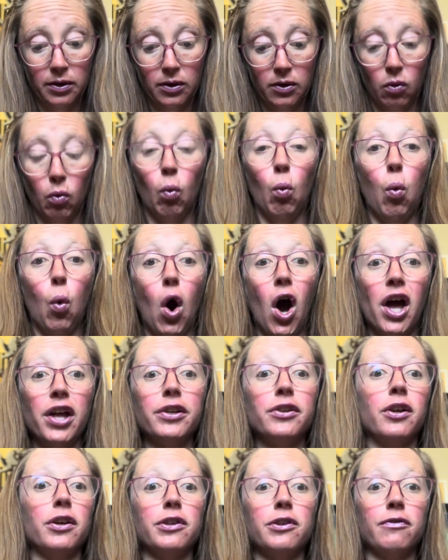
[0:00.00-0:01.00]
What
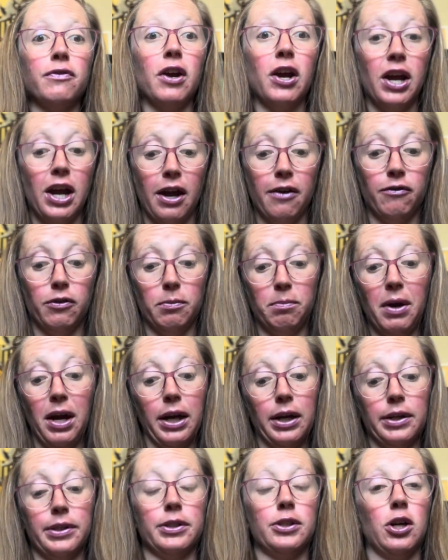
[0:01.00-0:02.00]
does a fairy have for pet?
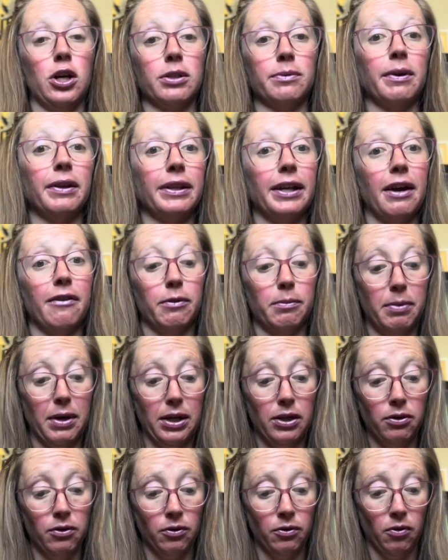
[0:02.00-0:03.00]
Because it talks about they have a pet
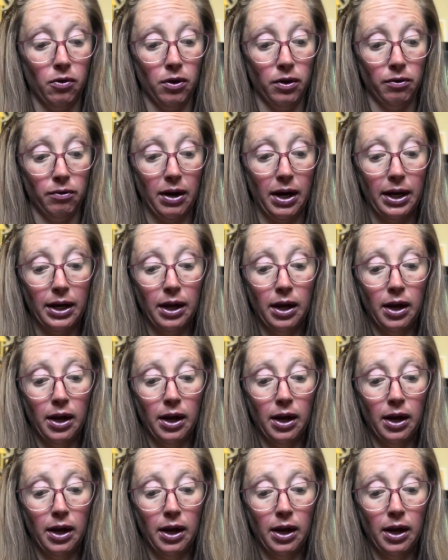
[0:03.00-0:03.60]
unicorn, right?